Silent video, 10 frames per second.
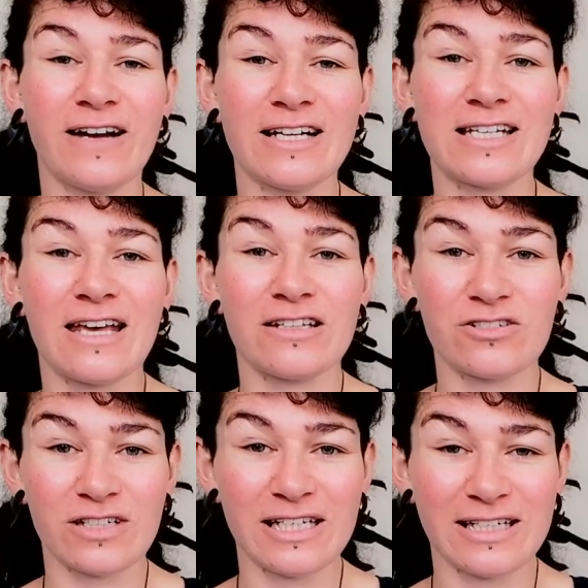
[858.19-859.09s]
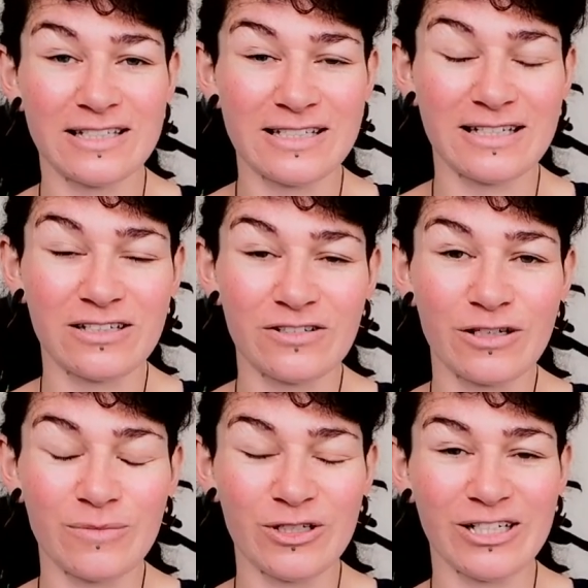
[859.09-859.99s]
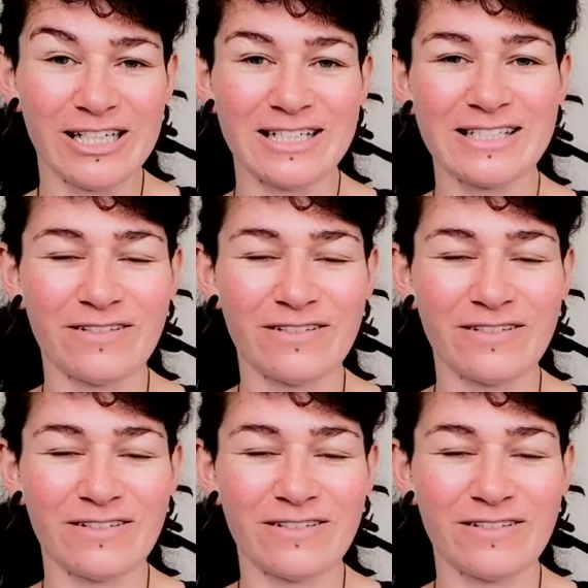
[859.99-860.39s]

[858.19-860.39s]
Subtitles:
out to other dreadheads in your communities.